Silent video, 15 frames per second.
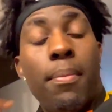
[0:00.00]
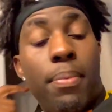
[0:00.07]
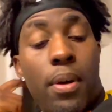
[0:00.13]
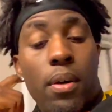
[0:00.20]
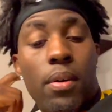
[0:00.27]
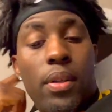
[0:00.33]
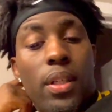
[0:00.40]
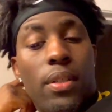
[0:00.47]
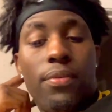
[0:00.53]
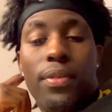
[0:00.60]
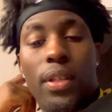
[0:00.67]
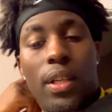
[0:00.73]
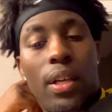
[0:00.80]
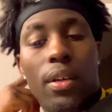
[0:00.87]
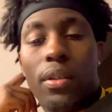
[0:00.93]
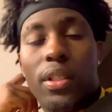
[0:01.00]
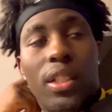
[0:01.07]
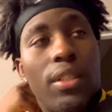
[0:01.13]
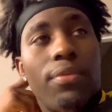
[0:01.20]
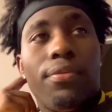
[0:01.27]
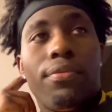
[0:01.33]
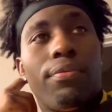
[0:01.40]
bro, this video is
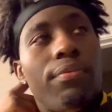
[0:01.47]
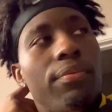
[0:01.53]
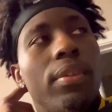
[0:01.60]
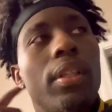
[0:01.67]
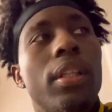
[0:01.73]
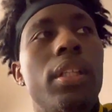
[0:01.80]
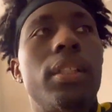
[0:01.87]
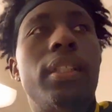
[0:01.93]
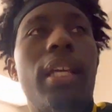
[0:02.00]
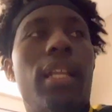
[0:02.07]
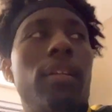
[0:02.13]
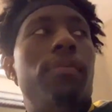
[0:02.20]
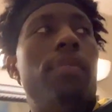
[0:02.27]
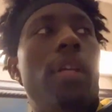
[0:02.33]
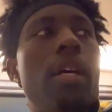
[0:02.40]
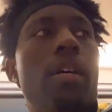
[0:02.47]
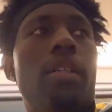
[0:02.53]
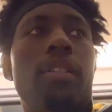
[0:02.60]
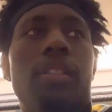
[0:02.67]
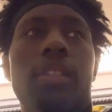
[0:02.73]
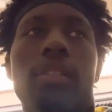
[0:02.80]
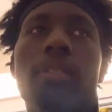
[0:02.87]
just little daily
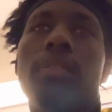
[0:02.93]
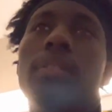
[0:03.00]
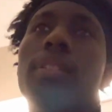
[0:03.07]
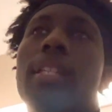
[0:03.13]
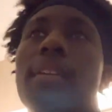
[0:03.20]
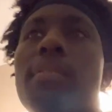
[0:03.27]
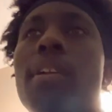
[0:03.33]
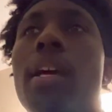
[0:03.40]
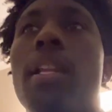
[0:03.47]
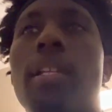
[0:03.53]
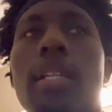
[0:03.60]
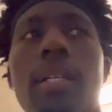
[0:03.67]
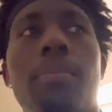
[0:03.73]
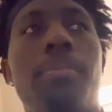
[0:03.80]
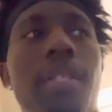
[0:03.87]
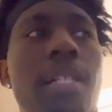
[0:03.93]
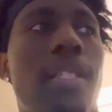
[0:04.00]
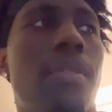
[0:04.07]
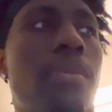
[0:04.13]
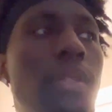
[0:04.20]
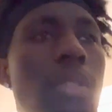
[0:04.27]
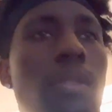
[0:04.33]
vlogs. Give y'all an update to
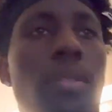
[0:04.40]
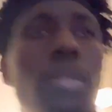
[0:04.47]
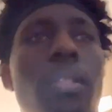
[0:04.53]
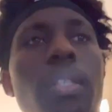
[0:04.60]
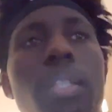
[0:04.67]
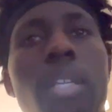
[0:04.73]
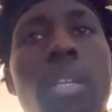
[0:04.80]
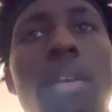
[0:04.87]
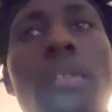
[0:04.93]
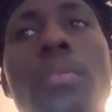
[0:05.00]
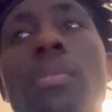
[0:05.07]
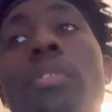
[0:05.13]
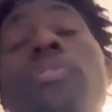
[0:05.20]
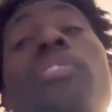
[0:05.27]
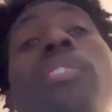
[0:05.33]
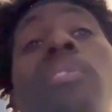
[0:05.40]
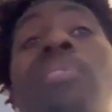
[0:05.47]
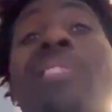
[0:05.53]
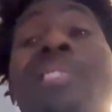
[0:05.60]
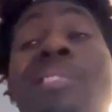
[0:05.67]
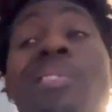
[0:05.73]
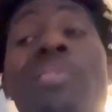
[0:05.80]
what's going on. We finna
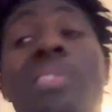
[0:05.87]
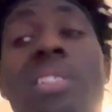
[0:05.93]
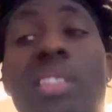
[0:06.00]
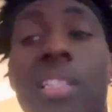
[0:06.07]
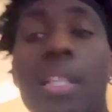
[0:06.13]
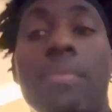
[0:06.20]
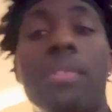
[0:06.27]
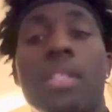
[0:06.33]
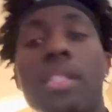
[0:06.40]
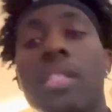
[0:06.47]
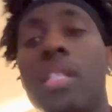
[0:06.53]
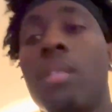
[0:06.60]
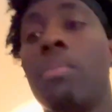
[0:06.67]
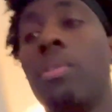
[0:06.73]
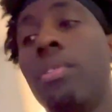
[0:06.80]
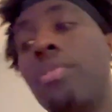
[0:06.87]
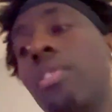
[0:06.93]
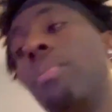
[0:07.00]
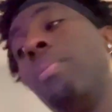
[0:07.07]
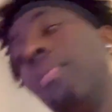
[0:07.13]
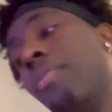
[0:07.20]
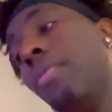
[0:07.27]
start doing stuff this summer.
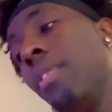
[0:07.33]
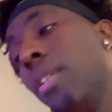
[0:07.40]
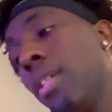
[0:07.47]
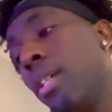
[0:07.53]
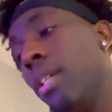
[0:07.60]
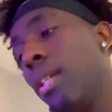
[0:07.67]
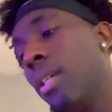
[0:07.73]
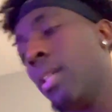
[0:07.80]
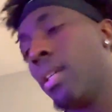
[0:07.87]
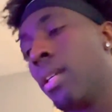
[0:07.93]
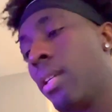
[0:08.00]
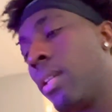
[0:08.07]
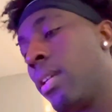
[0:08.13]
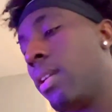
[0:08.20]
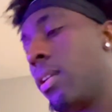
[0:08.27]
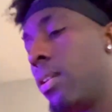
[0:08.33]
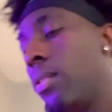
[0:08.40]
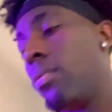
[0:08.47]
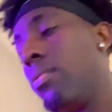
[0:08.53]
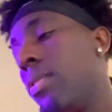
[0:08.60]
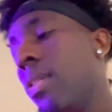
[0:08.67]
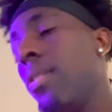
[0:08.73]
Should be fun.
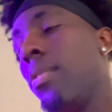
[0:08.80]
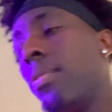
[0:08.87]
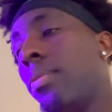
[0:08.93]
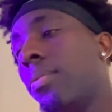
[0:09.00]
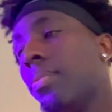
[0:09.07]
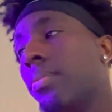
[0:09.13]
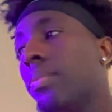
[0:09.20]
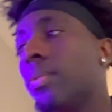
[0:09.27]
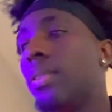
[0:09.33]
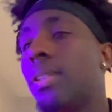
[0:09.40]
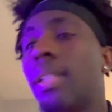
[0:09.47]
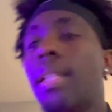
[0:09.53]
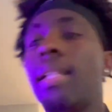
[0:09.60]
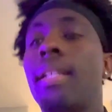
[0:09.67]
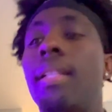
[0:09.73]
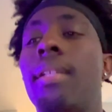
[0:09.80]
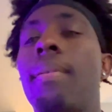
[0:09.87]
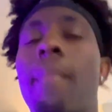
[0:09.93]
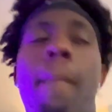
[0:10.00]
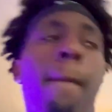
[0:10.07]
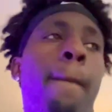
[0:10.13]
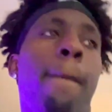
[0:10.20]
You know, chilling.
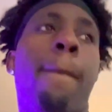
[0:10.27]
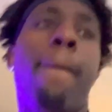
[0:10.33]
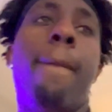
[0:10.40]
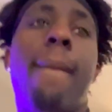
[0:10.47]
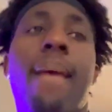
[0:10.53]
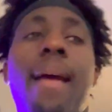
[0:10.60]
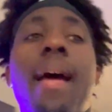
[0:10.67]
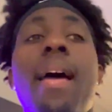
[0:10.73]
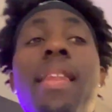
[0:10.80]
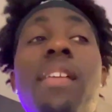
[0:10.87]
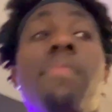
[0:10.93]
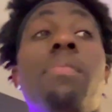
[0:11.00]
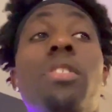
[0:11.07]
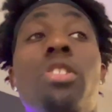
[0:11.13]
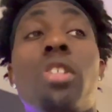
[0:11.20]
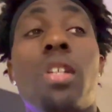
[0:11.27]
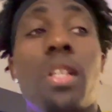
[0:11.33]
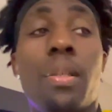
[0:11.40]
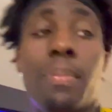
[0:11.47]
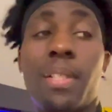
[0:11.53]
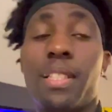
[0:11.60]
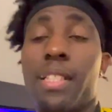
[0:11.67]
I left majority
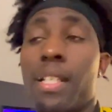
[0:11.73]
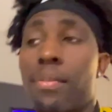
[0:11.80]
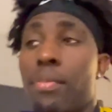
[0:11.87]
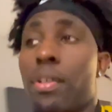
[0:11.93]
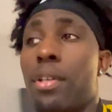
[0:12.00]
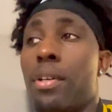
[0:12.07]
of my stuff at